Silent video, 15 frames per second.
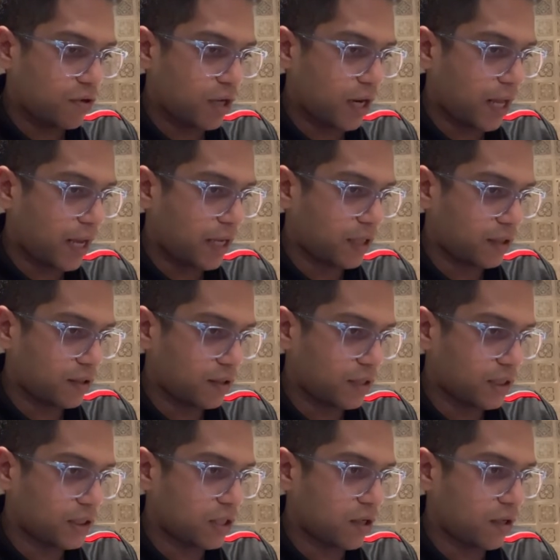like
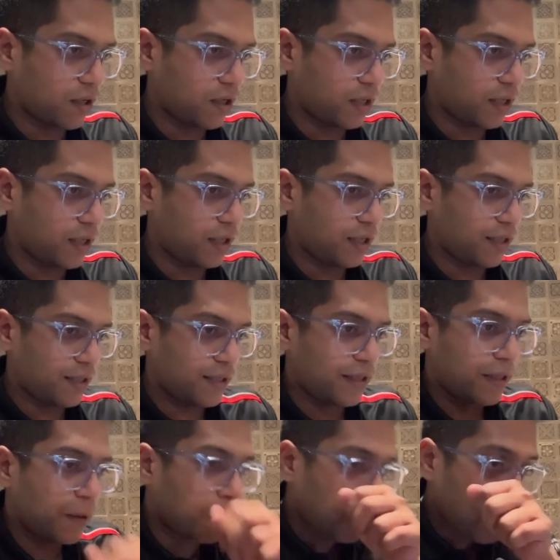there's currently,
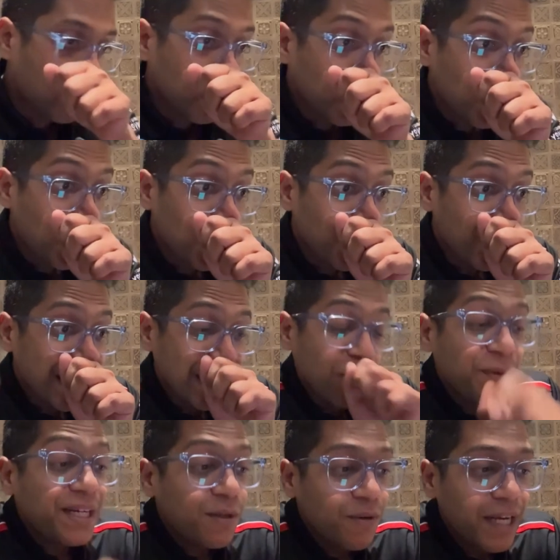so
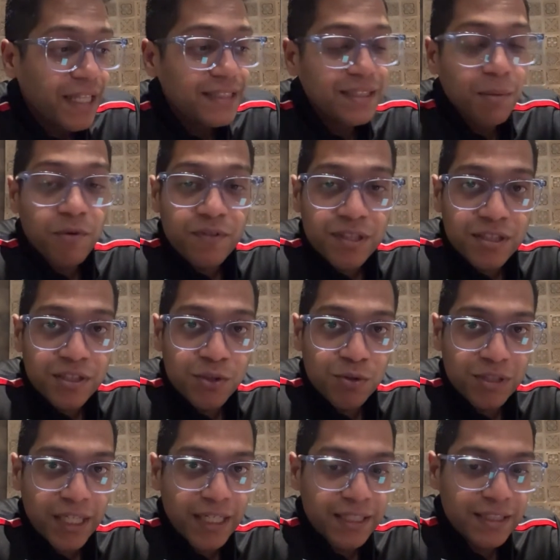we do get some of this news, right?